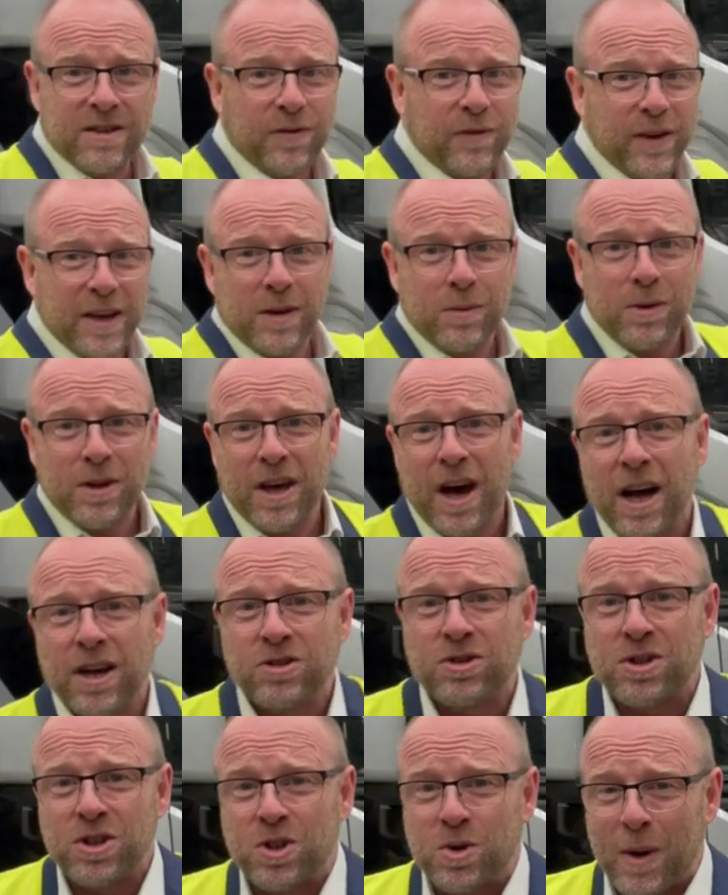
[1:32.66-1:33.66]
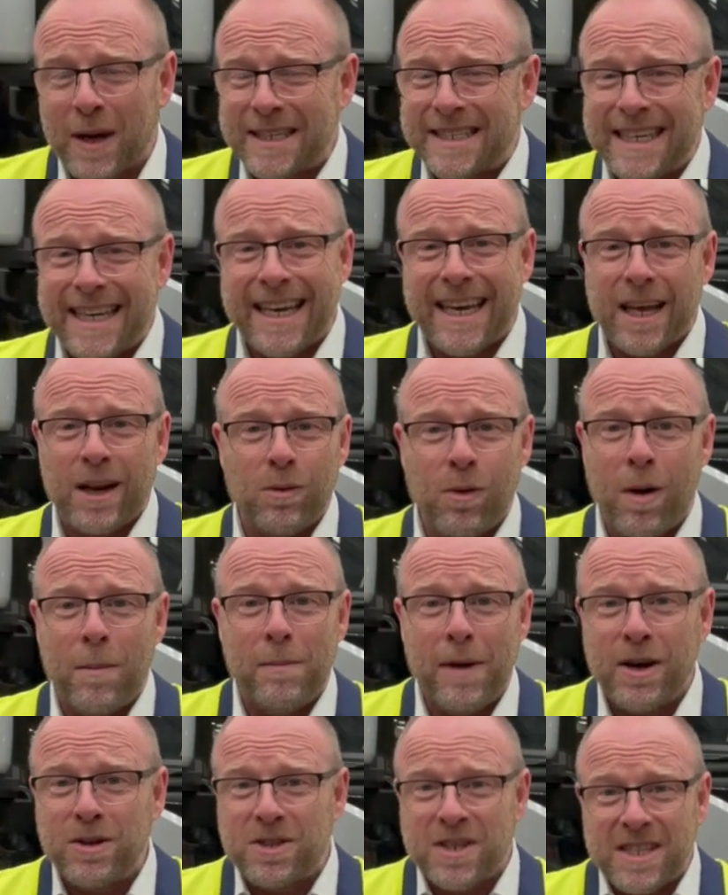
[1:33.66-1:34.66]
fitted with 120 kilowatt
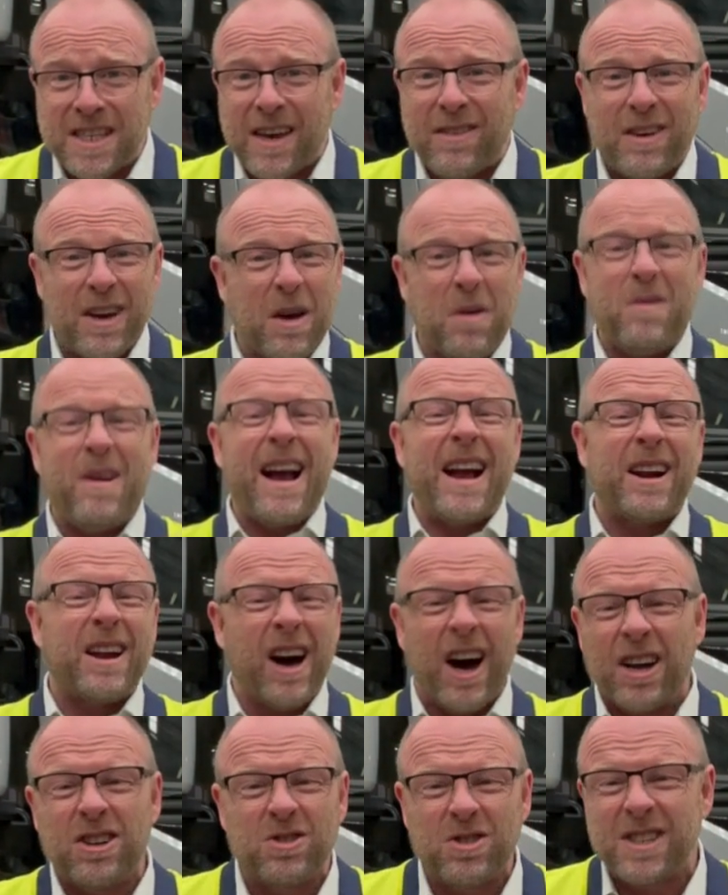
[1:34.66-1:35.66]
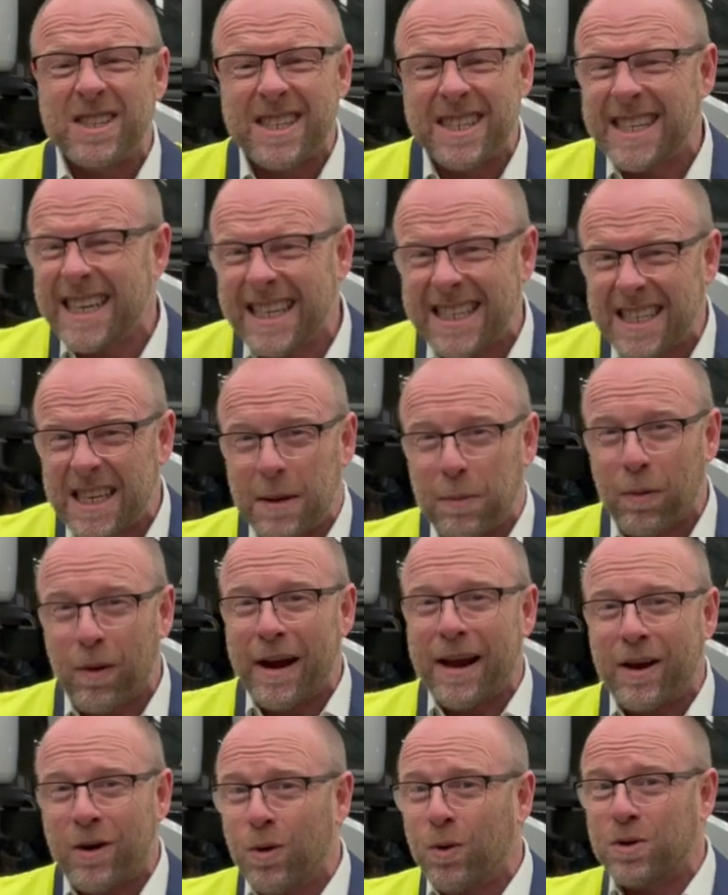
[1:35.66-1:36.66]
motors, giving around 160
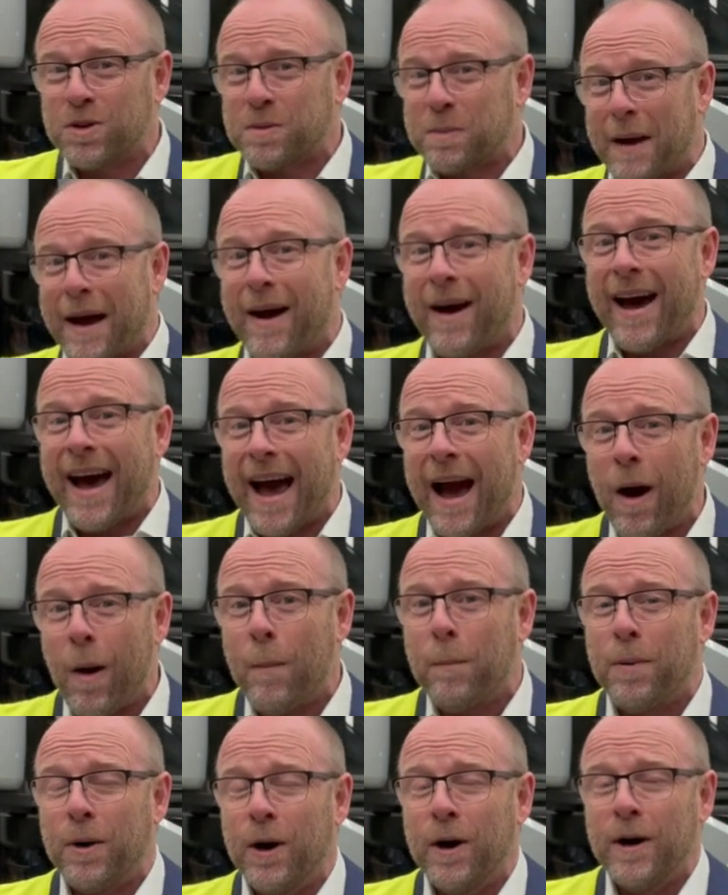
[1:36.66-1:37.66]
brake horsepower output.